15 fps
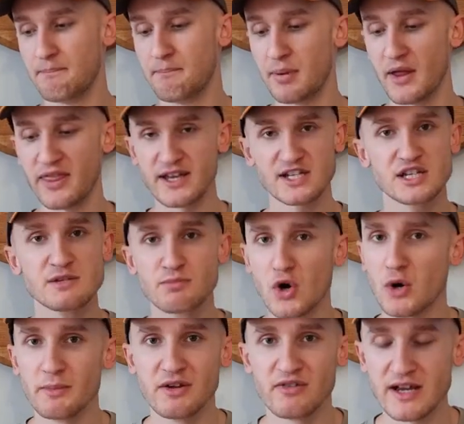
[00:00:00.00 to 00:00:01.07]
but this has
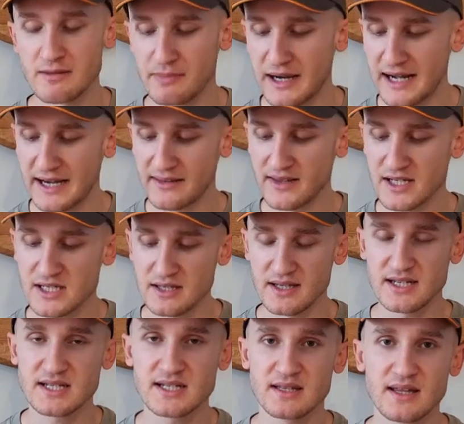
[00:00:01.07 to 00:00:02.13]
brought me right back. This
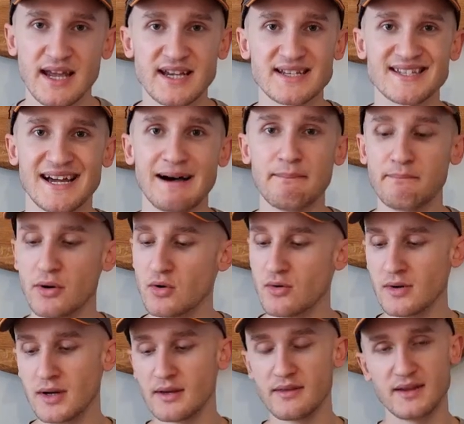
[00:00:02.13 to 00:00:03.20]
this
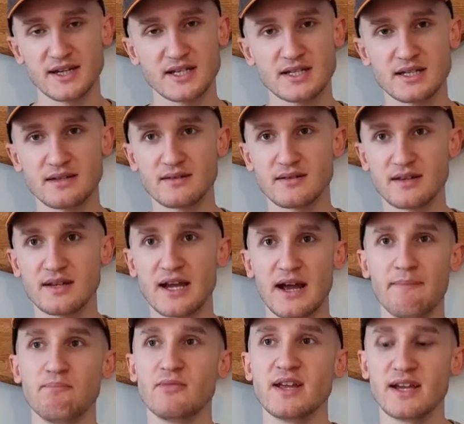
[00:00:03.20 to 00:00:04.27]
example, this
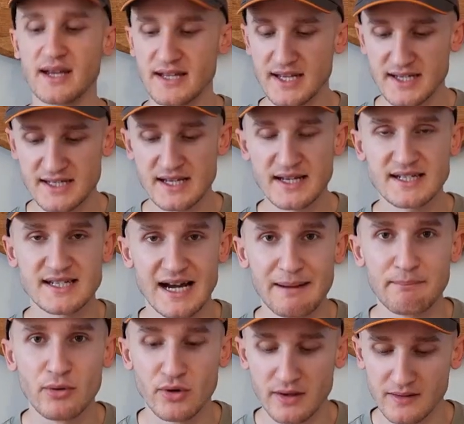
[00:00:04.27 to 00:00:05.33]
yeah, it, it is an
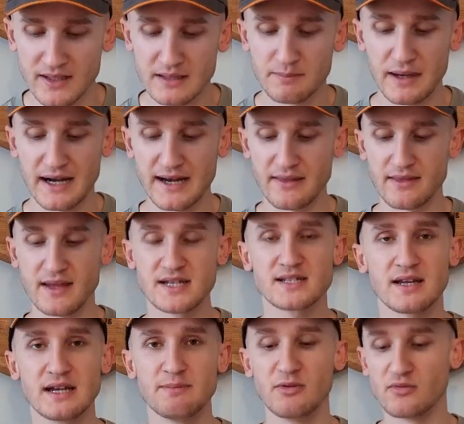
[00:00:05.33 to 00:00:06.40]
example to lead by, this
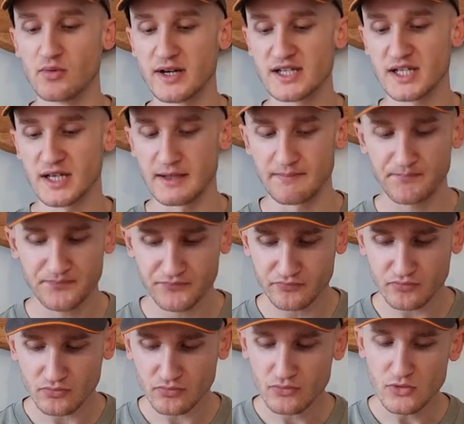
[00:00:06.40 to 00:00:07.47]
type of whiskey.
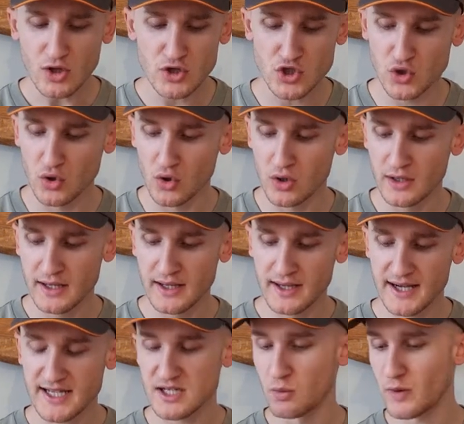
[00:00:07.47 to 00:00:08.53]
So.
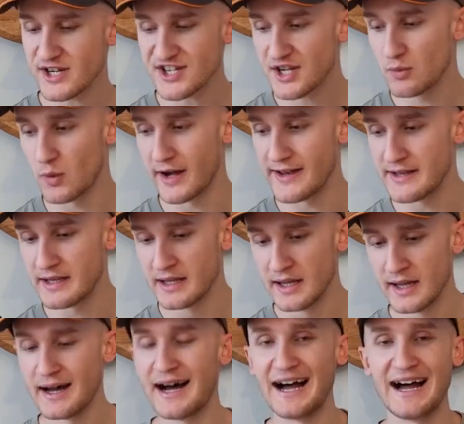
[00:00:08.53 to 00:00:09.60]
It's a Whisky Whim,
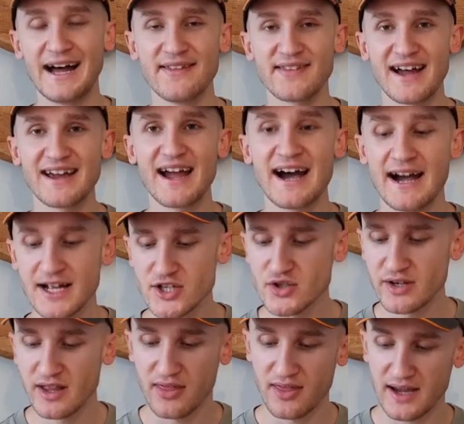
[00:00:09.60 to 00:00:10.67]
and I
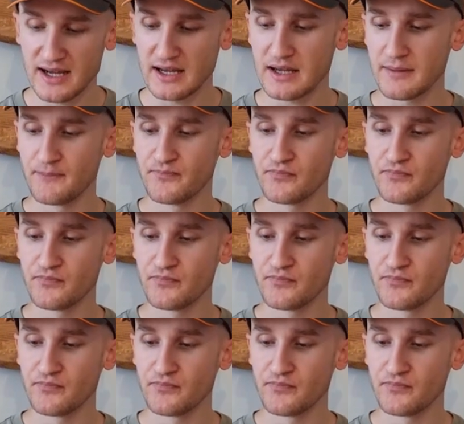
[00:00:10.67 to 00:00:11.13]
actually think,